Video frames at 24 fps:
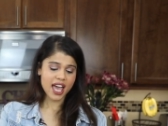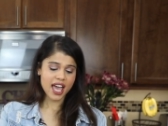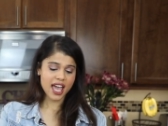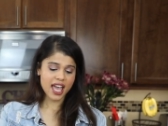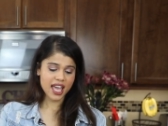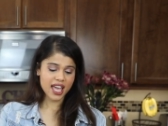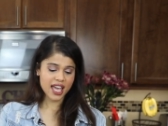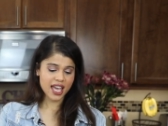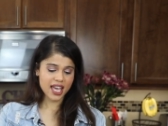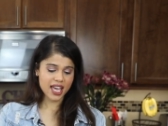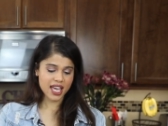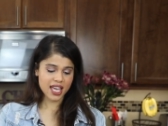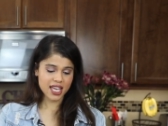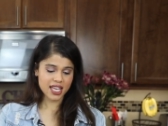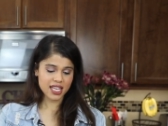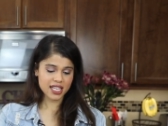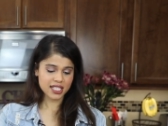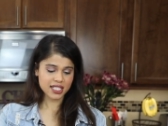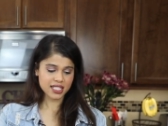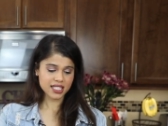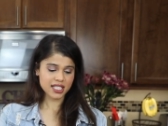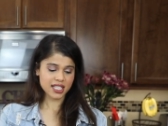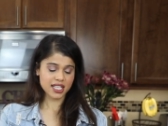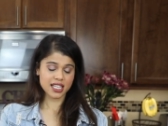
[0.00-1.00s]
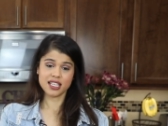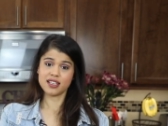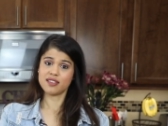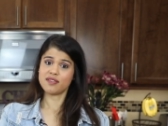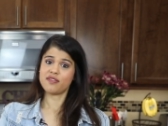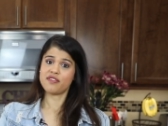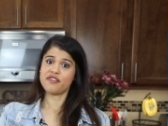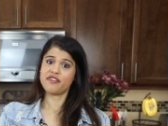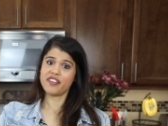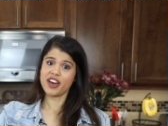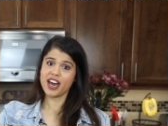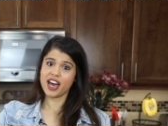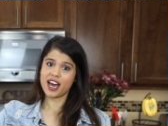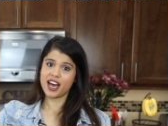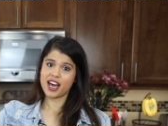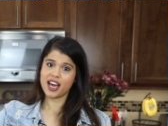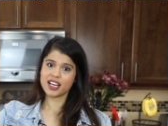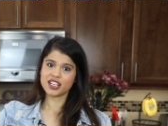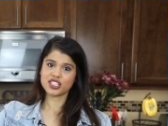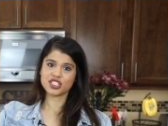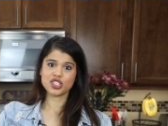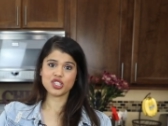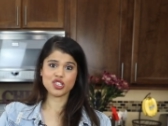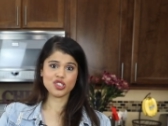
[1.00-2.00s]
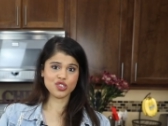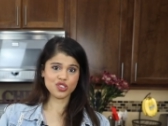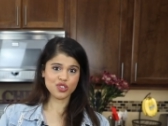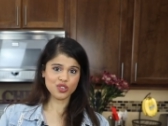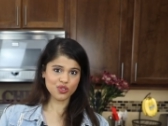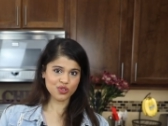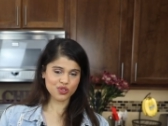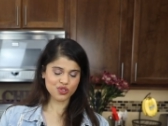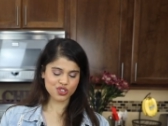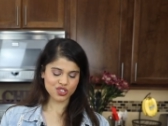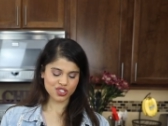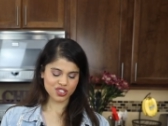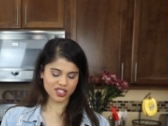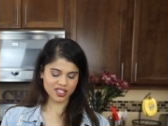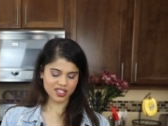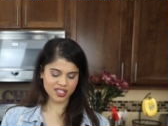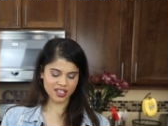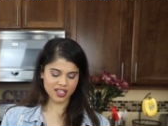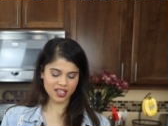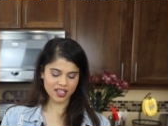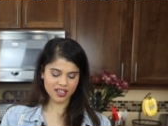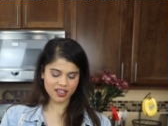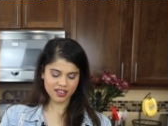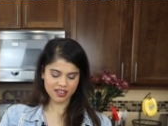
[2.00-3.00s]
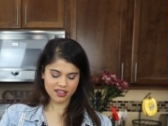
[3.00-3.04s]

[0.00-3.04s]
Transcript: And in fact, usually,